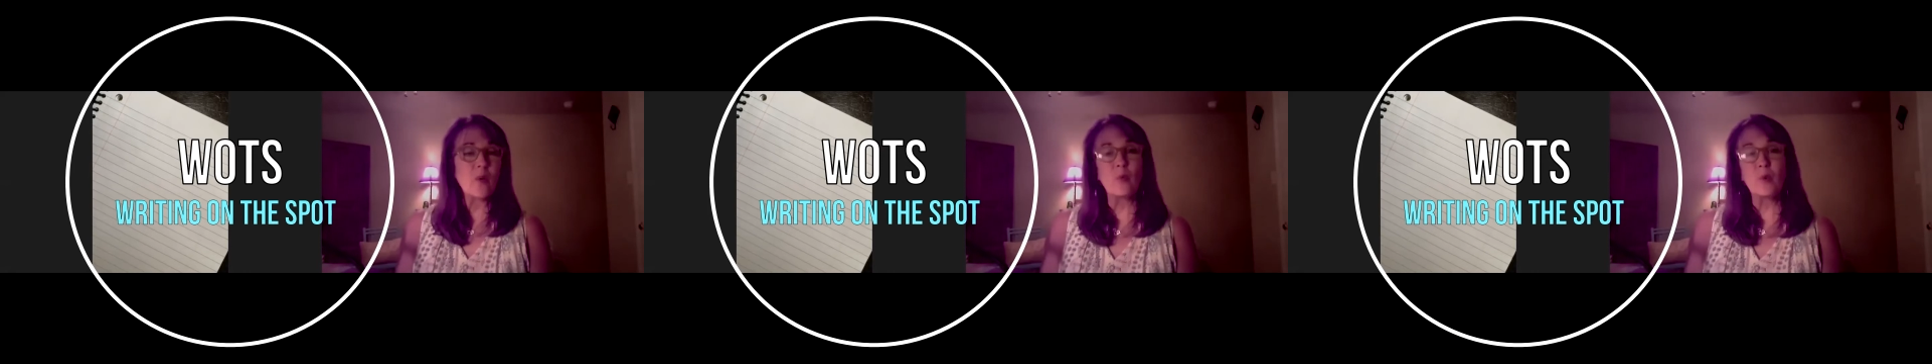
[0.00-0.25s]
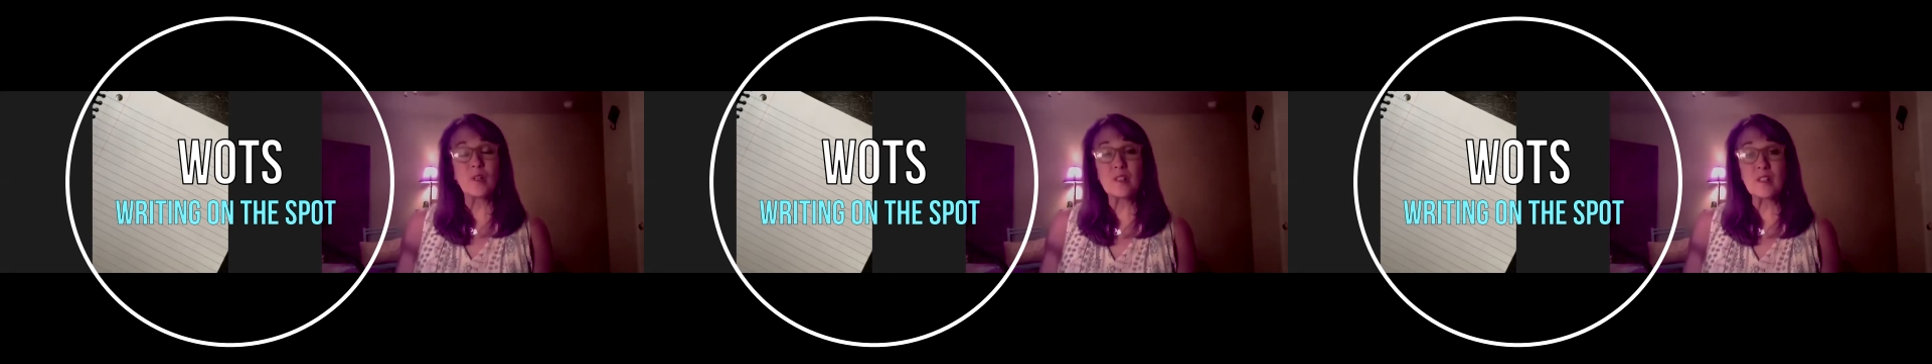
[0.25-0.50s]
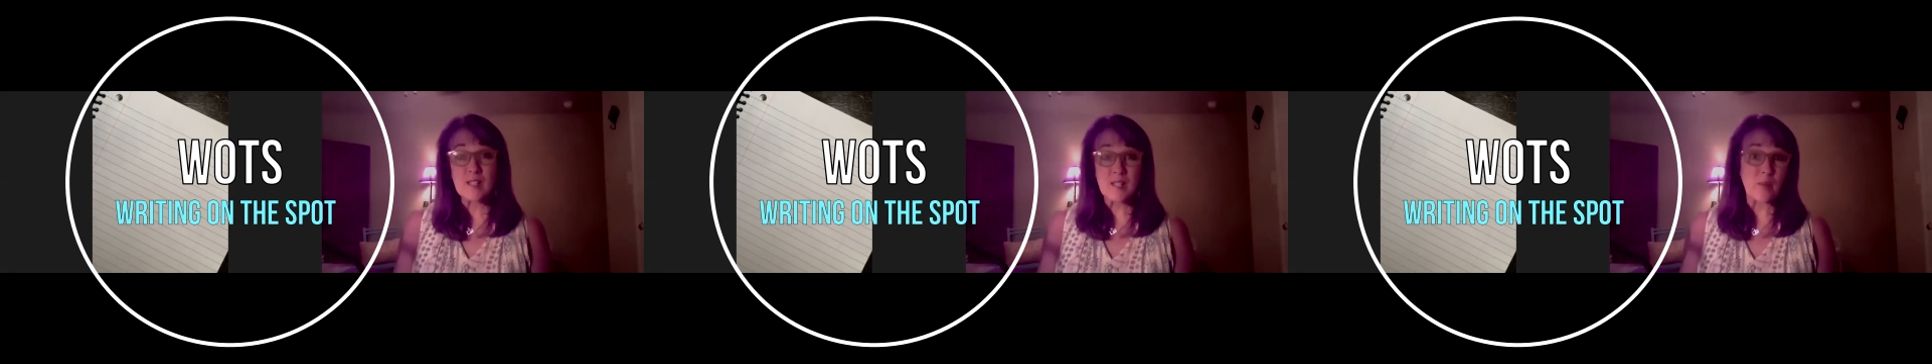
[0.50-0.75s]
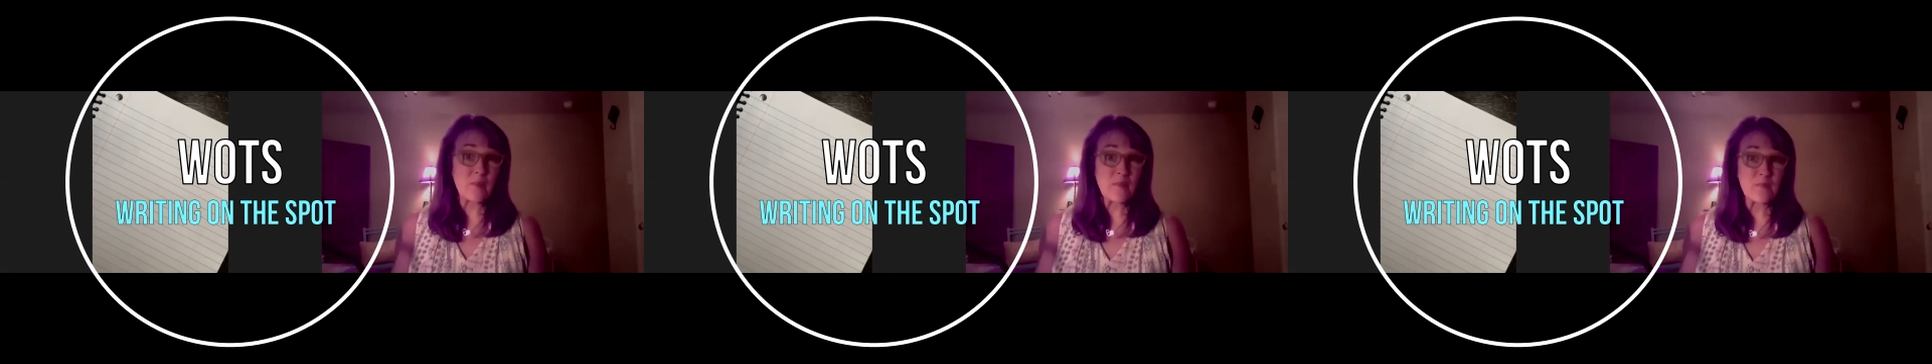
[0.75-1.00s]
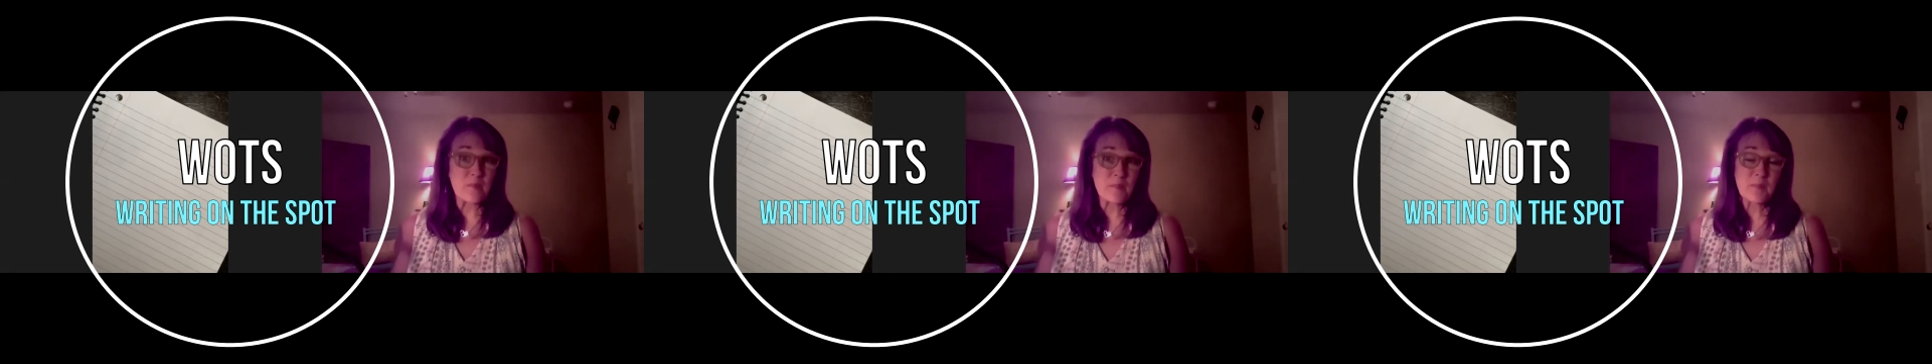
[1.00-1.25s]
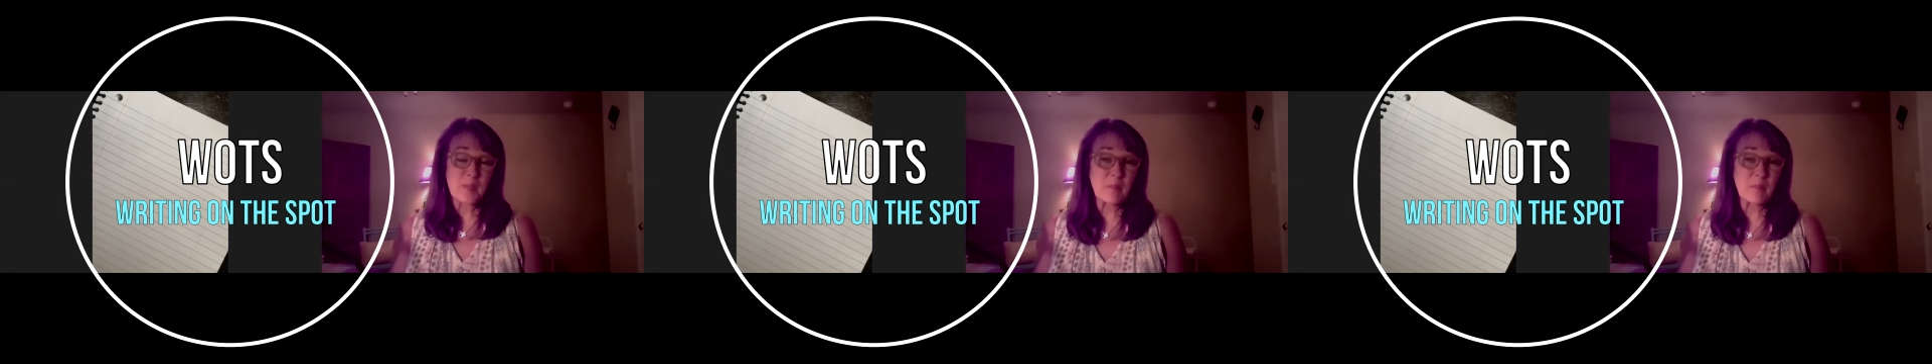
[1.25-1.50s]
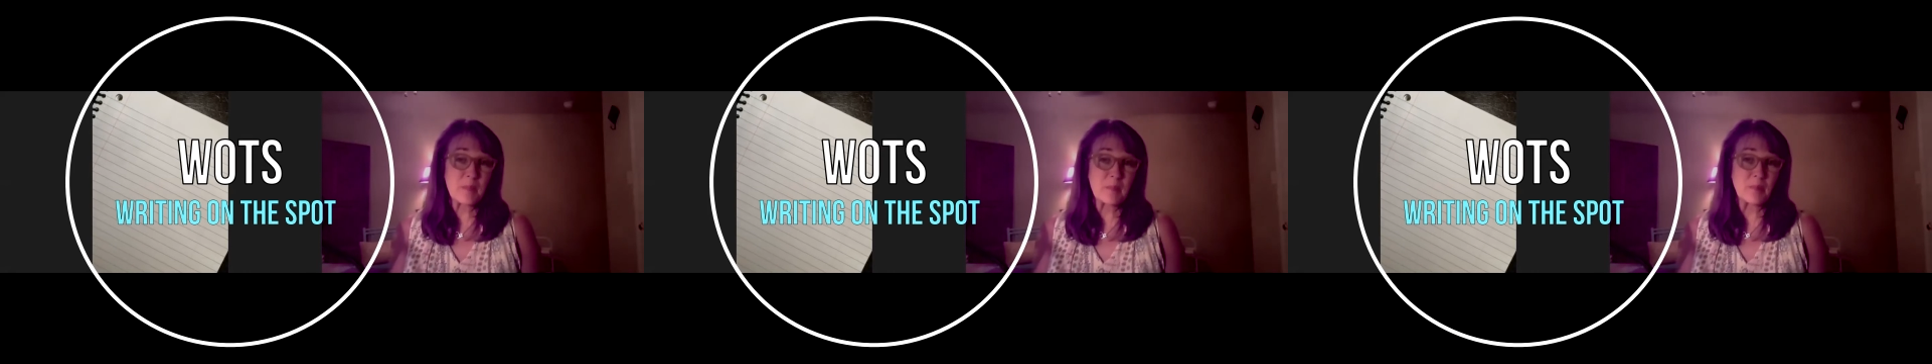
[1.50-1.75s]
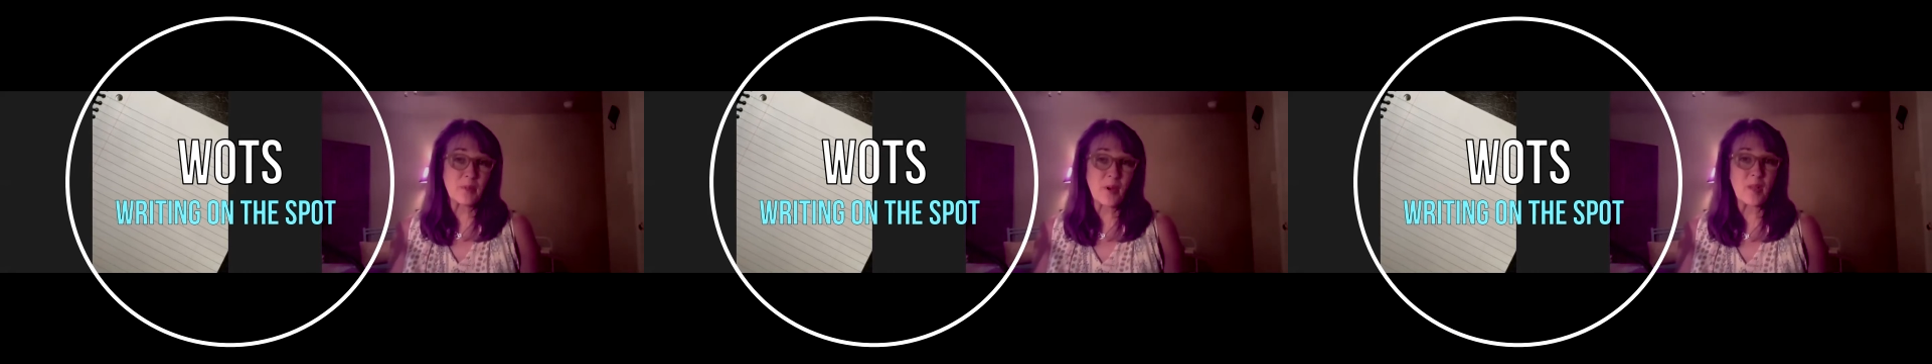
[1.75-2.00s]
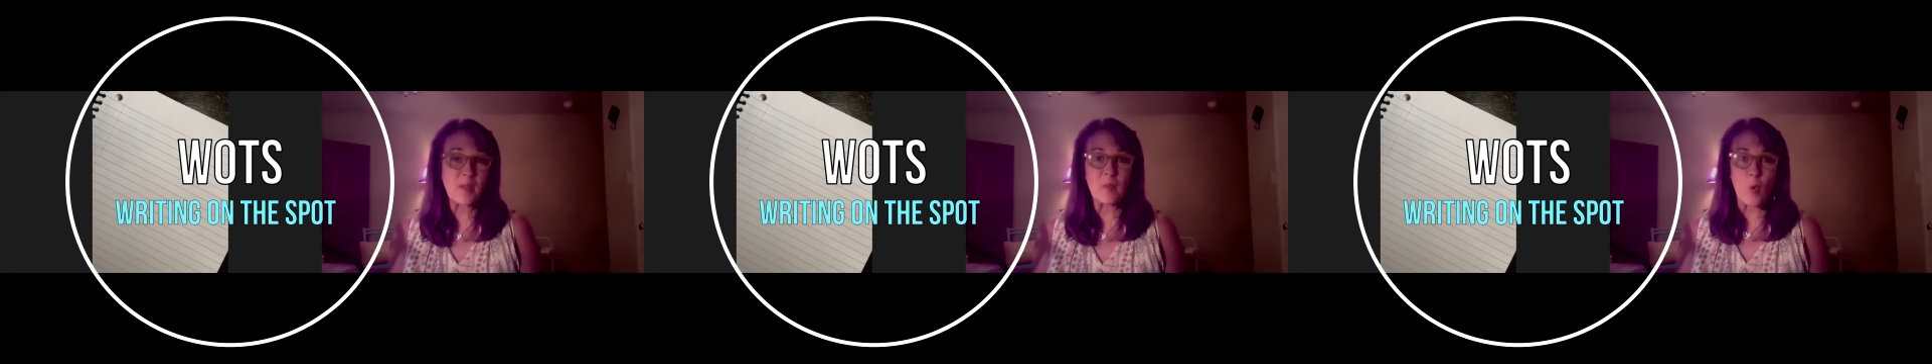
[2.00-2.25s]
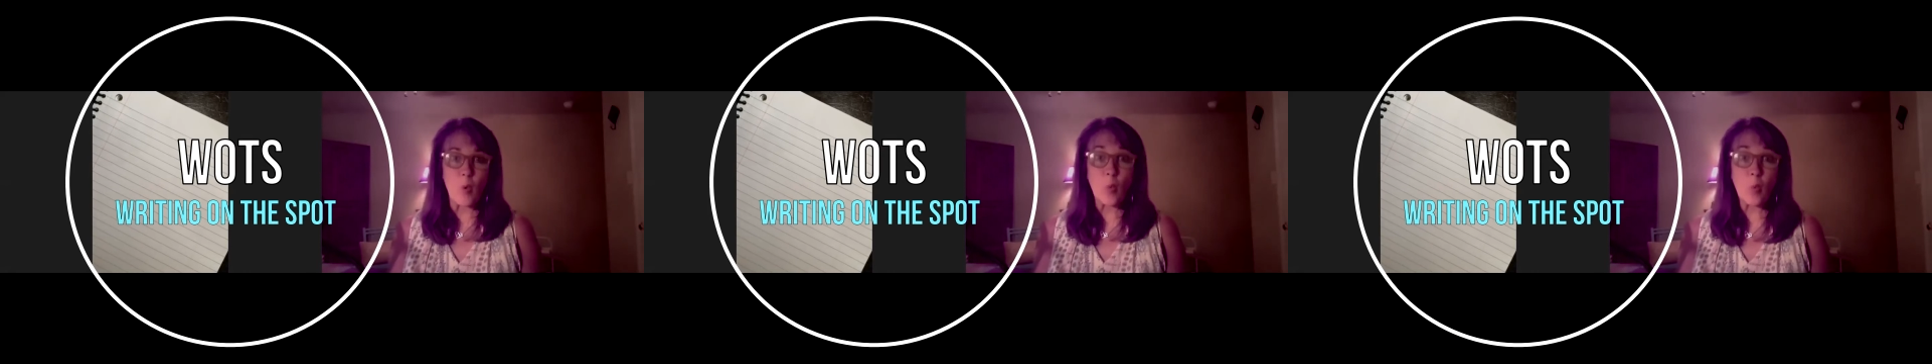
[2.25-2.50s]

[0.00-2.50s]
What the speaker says: Where some people call them